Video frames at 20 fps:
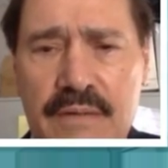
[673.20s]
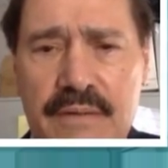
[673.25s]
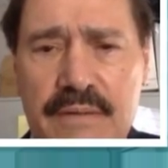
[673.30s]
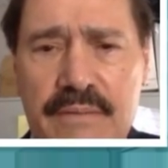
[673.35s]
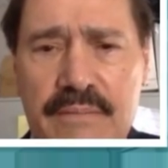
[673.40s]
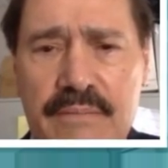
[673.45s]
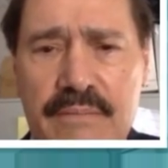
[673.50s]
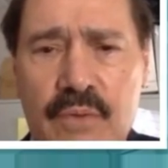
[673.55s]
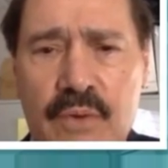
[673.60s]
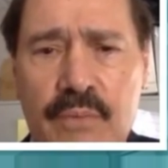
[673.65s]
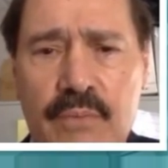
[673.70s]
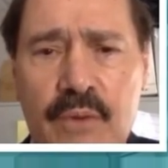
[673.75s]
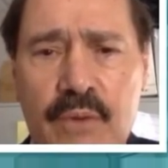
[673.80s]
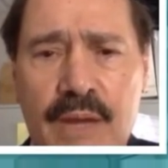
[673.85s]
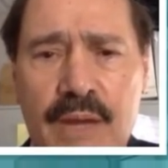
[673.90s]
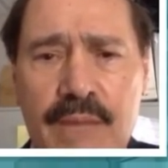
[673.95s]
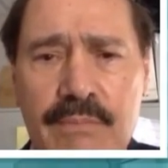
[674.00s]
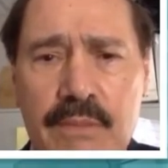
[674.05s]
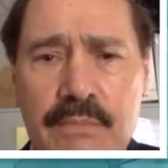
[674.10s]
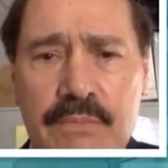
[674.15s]
more
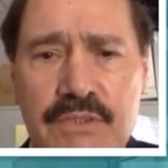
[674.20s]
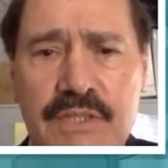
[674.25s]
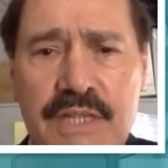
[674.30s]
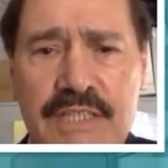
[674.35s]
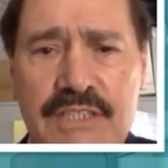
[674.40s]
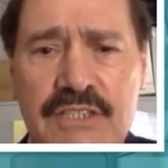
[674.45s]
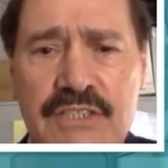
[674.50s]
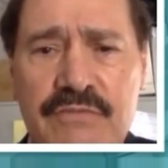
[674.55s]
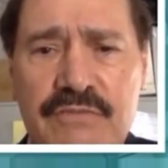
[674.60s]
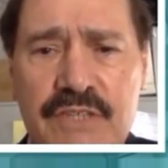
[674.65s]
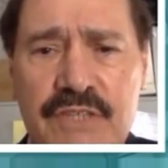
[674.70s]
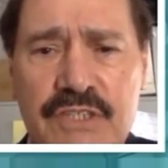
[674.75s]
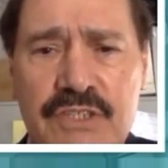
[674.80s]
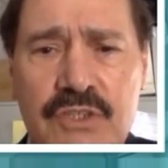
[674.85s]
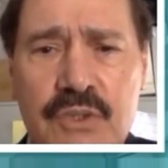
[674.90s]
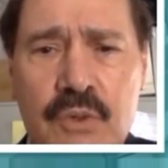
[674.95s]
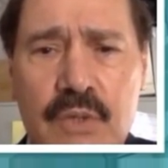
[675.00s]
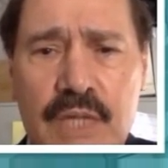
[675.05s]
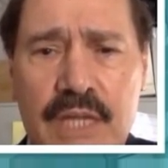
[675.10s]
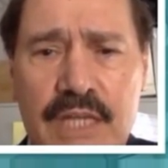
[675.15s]
problems. That's the
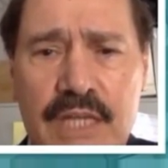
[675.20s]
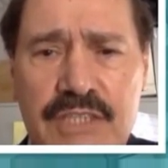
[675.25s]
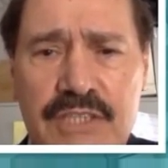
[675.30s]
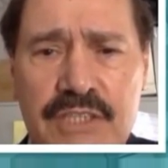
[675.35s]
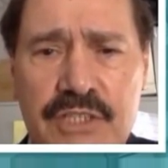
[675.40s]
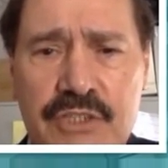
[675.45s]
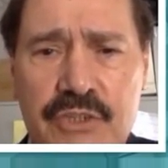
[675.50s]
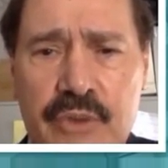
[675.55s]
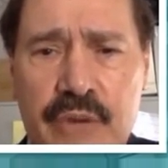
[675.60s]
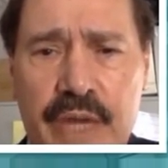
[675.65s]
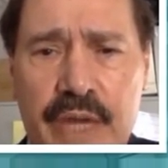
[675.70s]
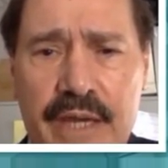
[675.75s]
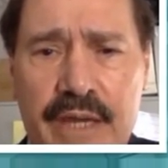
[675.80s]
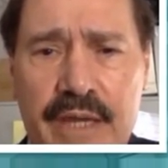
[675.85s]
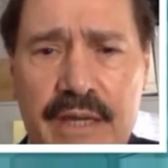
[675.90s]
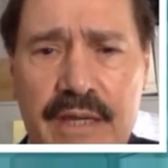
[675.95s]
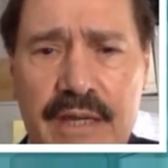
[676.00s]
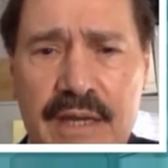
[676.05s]
viscoelastic drag.